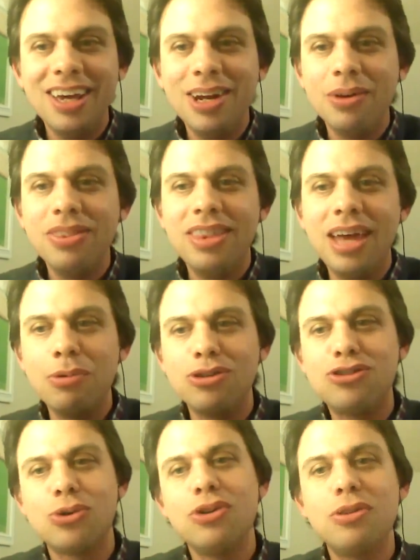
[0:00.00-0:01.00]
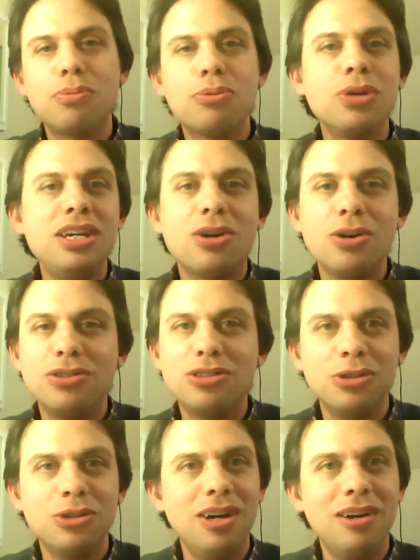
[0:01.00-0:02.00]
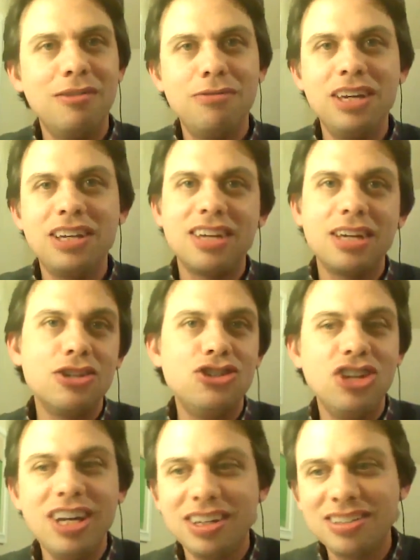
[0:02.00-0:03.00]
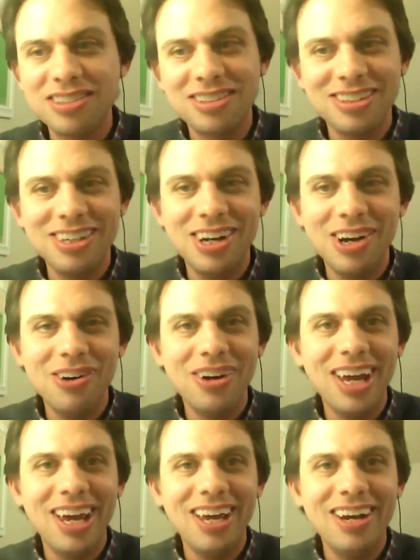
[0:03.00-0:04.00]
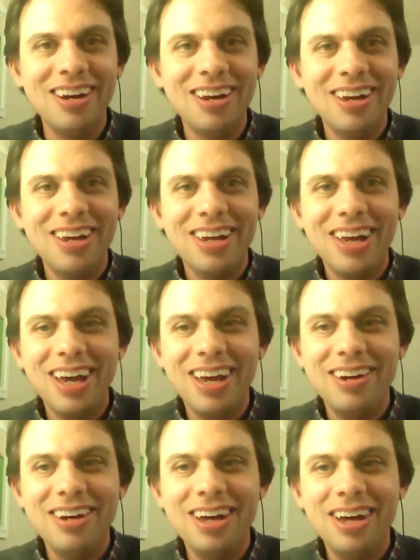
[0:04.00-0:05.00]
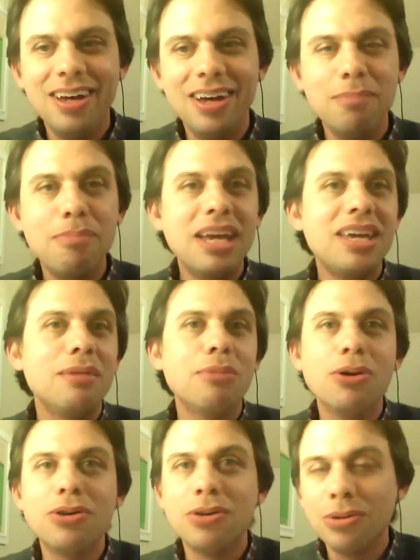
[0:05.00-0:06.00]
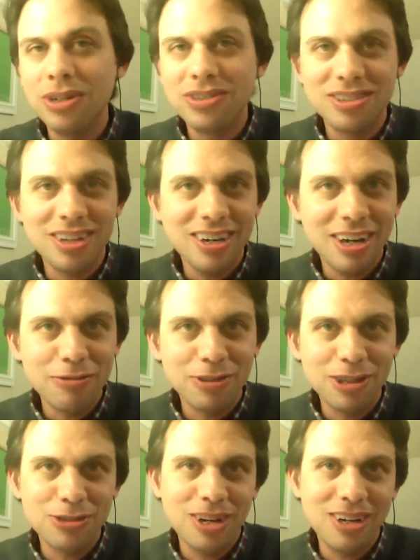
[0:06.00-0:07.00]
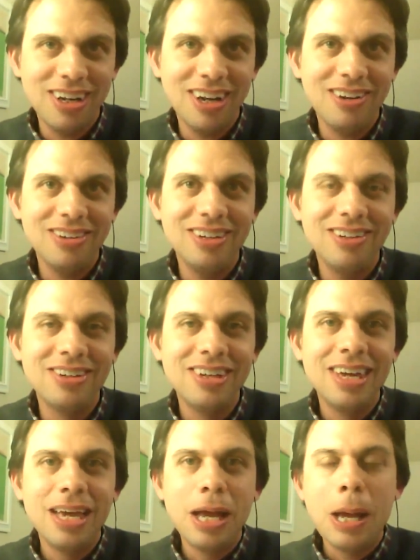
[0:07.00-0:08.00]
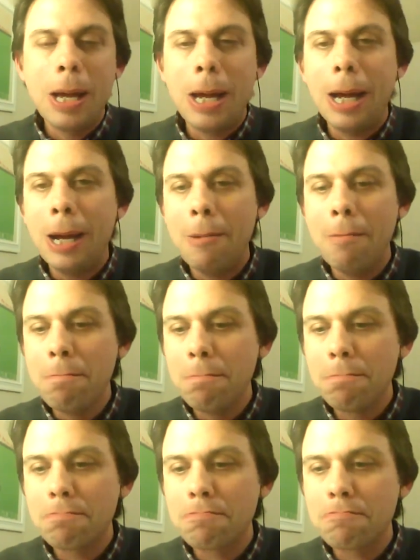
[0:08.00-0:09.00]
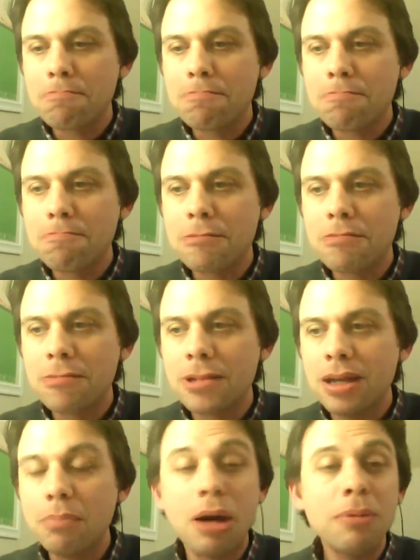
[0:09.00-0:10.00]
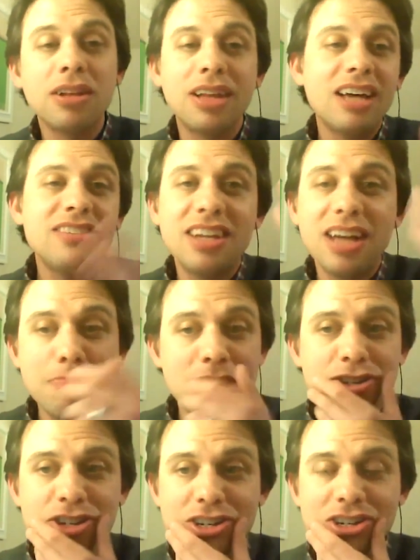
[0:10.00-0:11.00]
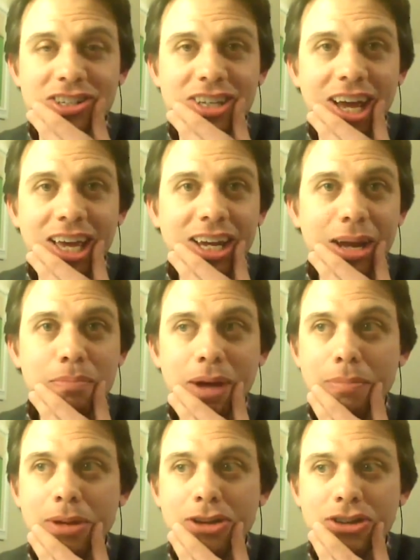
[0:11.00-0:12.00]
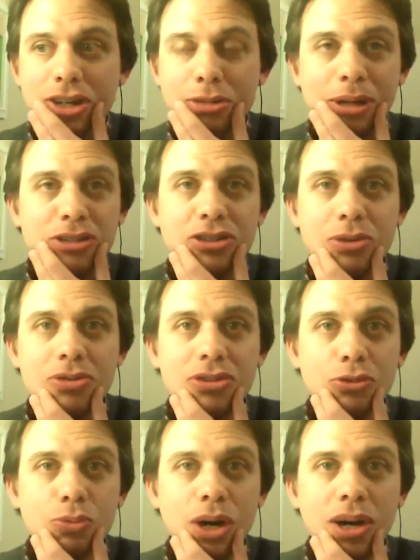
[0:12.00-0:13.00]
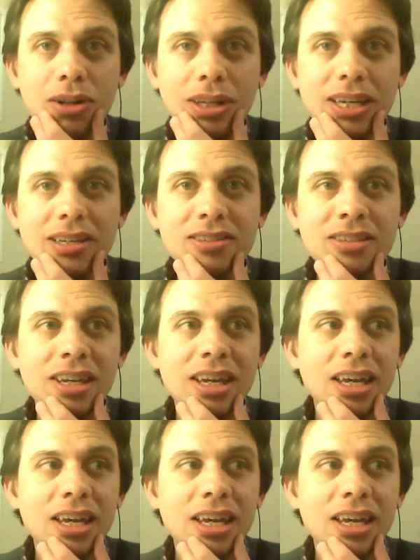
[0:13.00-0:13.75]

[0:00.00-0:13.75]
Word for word: you know, that was sort of the precursor of things like The Jinx, you know, and and uh, uh, Making a Murderer, which is on Netflix right now. You know? um, and probably the last thing I'd mention, just I, and I, I mention it to my students as well, is